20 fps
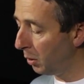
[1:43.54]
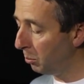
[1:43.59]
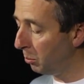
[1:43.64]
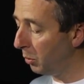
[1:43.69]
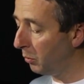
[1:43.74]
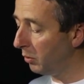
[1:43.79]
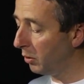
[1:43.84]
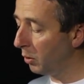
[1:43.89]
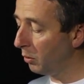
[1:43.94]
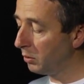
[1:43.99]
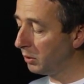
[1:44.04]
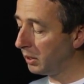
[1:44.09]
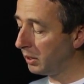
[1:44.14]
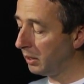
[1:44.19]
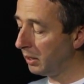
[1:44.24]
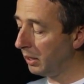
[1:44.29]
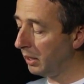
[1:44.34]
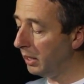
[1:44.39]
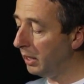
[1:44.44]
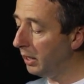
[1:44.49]
Moving over to
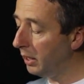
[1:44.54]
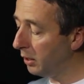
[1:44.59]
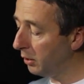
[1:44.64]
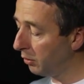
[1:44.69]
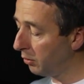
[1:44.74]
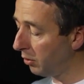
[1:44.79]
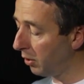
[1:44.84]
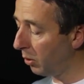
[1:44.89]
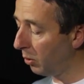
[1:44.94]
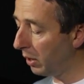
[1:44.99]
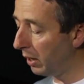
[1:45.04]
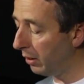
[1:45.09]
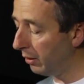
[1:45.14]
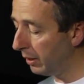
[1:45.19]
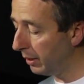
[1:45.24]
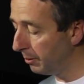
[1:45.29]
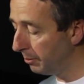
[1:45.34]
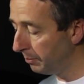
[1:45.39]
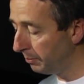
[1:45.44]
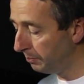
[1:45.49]
the key control
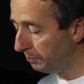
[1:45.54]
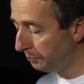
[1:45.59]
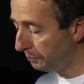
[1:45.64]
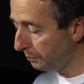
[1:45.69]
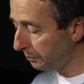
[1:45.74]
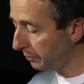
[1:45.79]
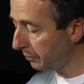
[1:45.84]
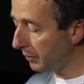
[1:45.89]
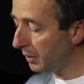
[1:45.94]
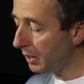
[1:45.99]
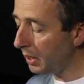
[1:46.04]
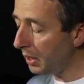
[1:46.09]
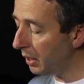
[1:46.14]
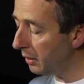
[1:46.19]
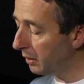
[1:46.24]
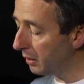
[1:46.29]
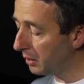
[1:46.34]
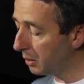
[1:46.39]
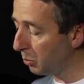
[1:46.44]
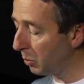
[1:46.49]
area.
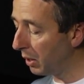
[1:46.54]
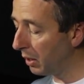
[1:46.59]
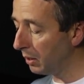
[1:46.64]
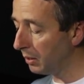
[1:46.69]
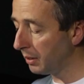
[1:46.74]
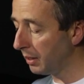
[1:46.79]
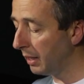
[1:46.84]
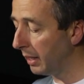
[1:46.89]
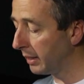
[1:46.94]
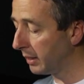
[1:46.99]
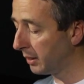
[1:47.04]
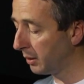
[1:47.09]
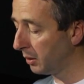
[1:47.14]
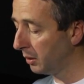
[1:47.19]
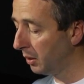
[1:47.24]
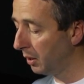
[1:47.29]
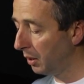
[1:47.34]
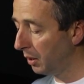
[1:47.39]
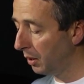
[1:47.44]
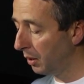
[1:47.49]
This is where I select
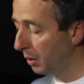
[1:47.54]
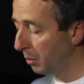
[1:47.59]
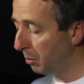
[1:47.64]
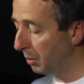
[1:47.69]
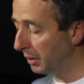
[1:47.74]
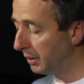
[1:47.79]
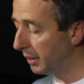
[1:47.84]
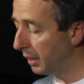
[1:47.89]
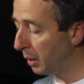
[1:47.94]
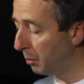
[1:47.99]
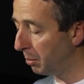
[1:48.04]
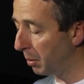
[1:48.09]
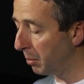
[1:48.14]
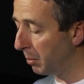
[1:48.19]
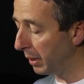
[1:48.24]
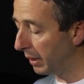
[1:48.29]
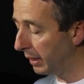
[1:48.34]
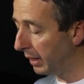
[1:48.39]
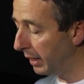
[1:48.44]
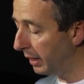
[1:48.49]
my setup on
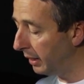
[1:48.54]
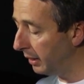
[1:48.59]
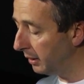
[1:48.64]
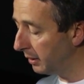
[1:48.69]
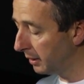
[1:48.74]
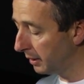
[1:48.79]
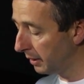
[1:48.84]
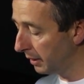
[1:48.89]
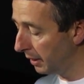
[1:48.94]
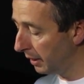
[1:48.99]
my keys.